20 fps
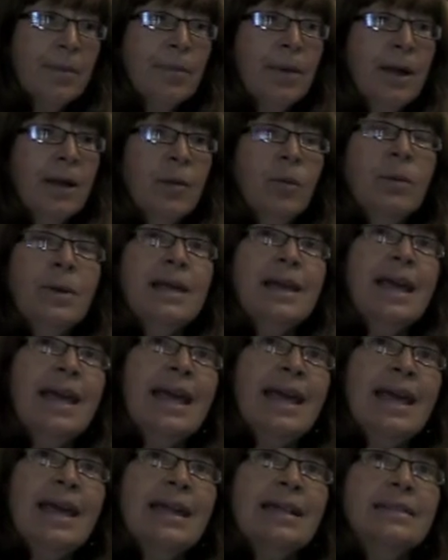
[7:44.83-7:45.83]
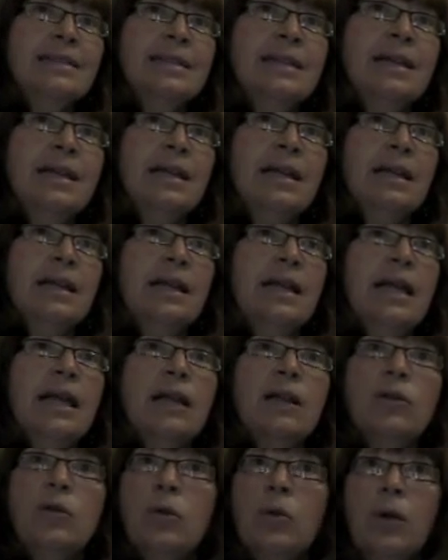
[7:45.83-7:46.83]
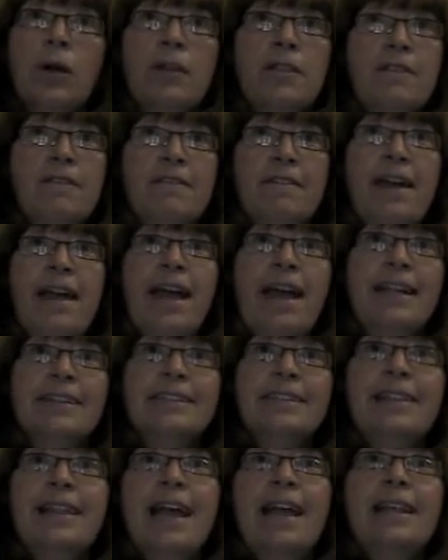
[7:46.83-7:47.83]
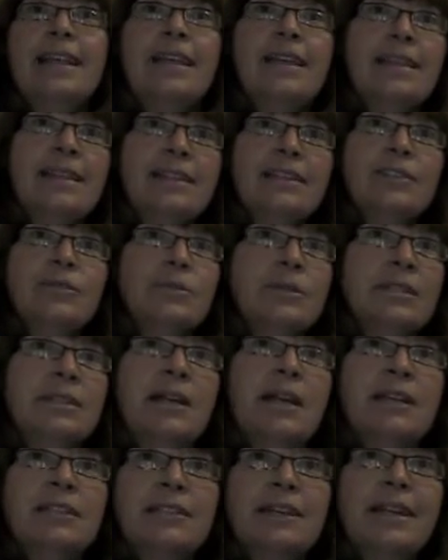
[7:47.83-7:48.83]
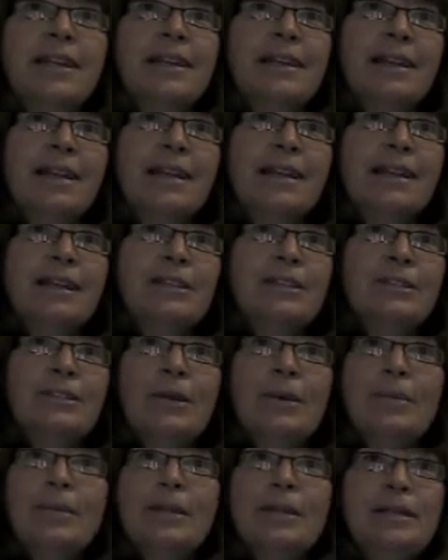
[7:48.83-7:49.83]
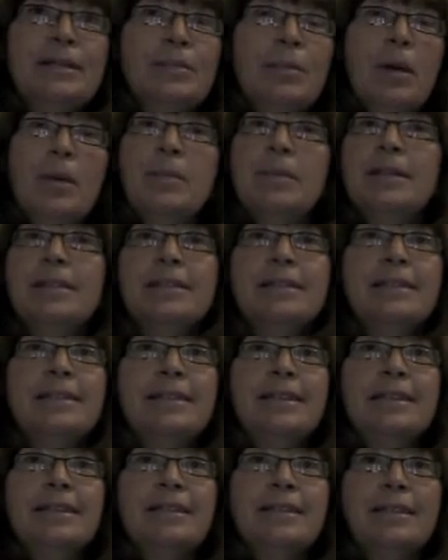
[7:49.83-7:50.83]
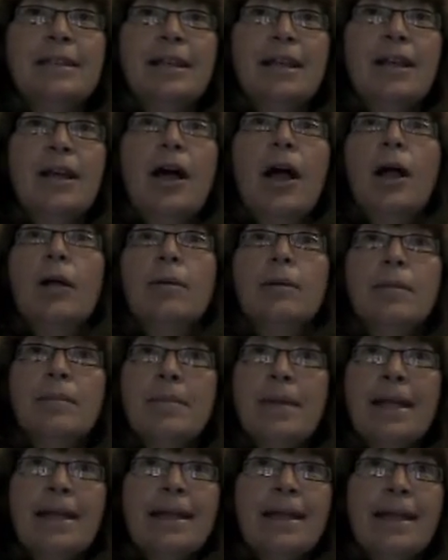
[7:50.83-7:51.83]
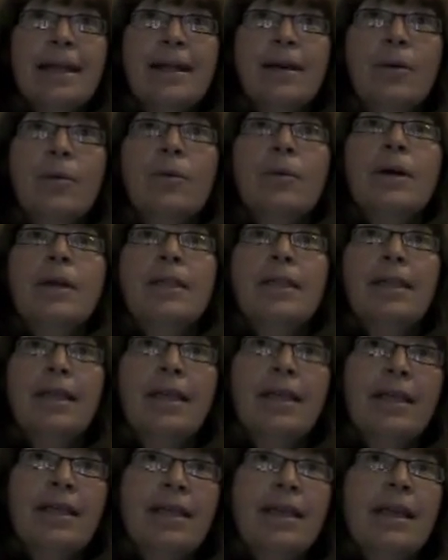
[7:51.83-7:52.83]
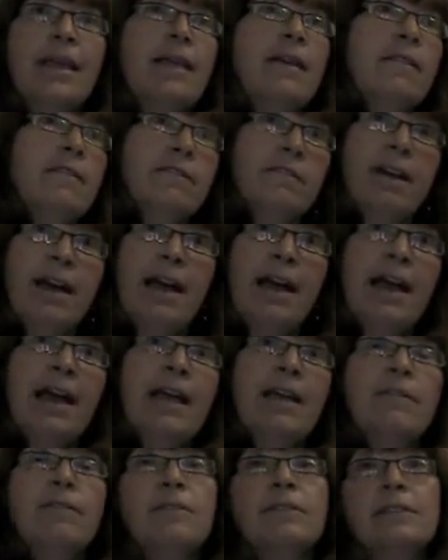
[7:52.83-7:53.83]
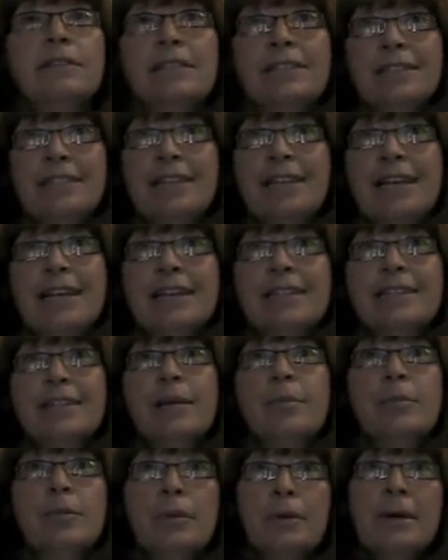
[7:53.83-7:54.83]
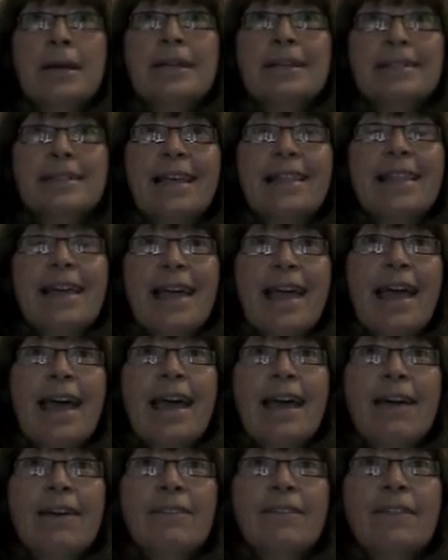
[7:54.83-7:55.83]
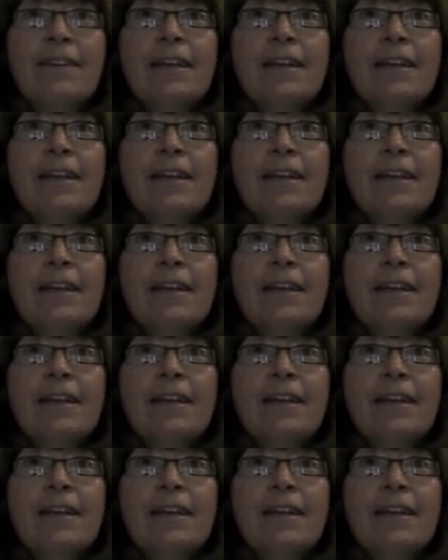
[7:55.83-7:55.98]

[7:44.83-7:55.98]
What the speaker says: But we can't ignore the fact that in this recession, so many small businesses are remaining with the 5-6 employees that they have